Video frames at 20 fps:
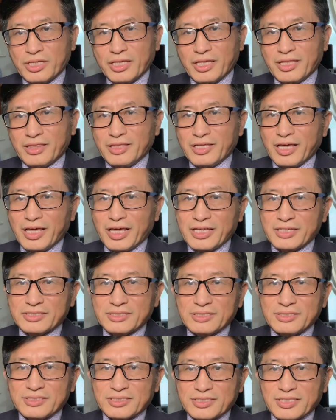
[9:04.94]
And the
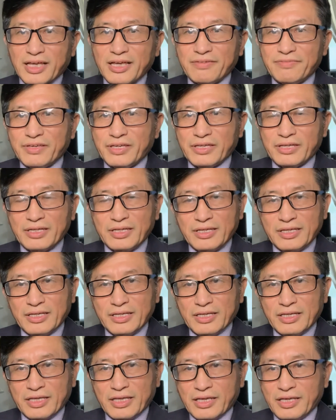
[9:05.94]
instant saving
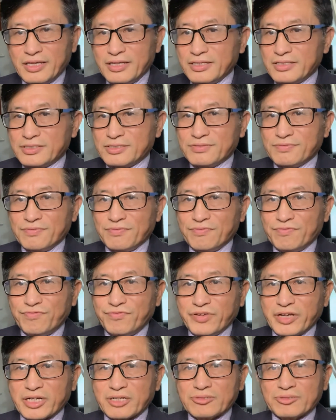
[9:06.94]
is
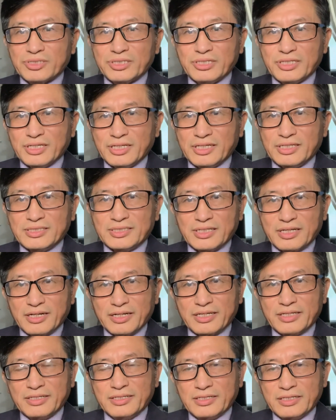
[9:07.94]
very
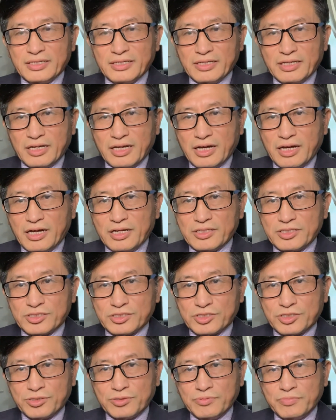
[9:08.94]
easily
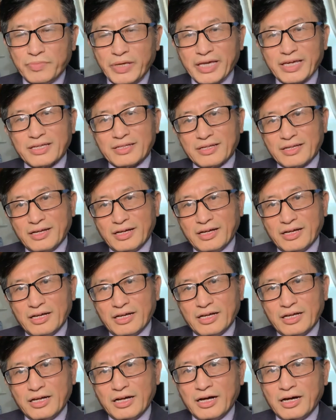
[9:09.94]
to make it
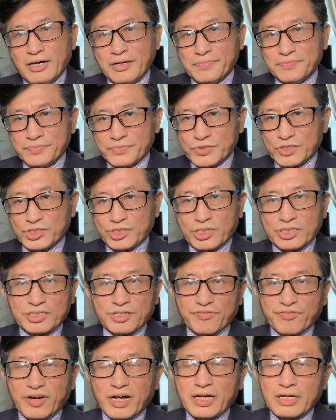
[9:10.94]

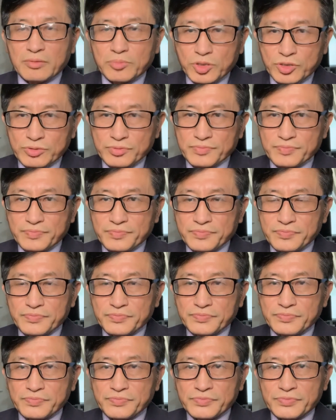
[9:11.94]
justifiable.
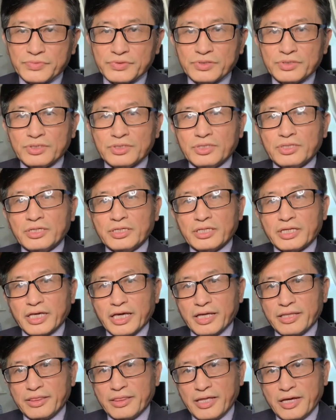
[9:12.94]

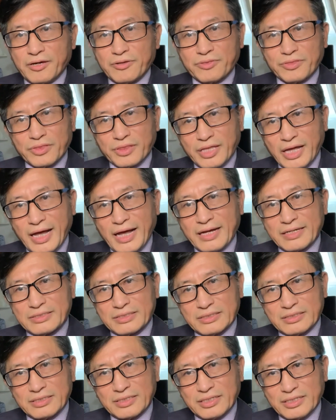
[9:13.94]
And now
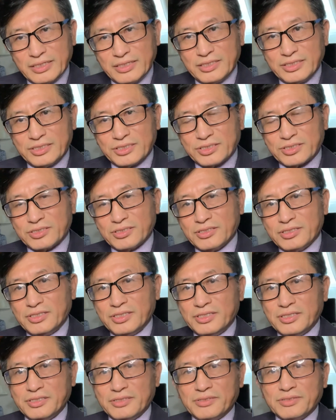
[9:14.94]
that is
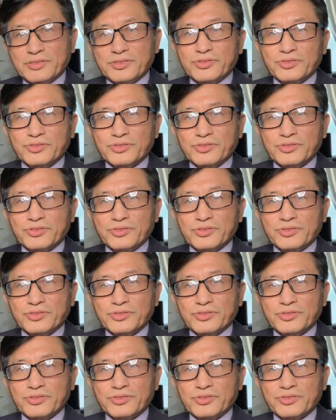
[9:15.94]
the